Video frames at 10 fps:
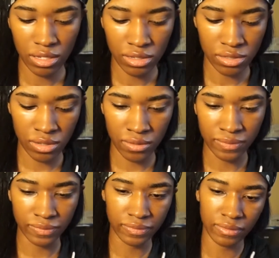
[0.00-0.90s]
So
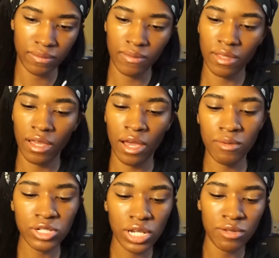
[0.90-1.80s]
I
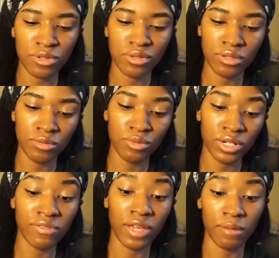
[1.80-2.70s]
wish I would
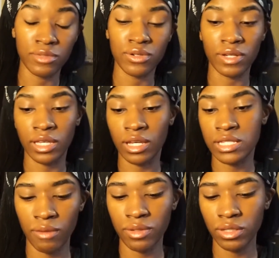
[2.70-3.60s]
have kept doing it because
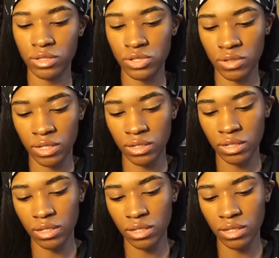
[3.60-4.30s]
I really enjoyed